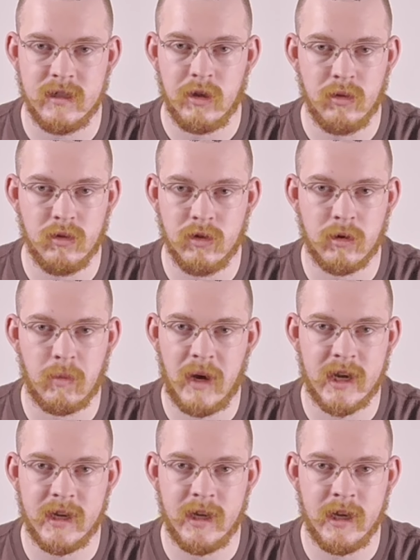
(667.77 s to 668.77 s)
you'll look
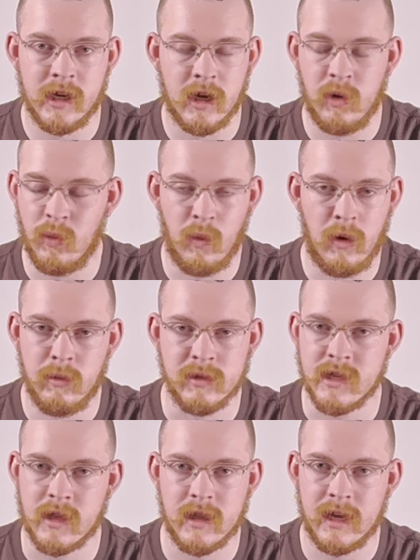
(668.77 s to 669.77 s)
back at it and go, what
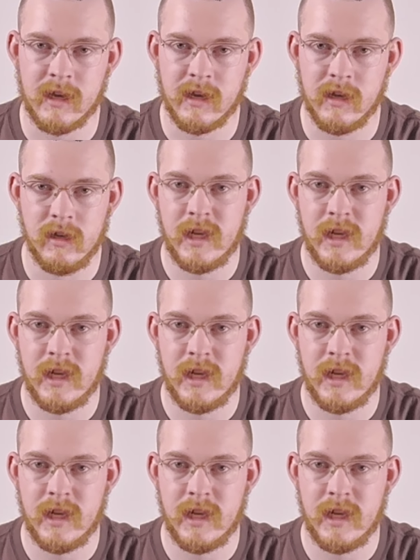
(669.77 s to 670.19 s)
was I thinking?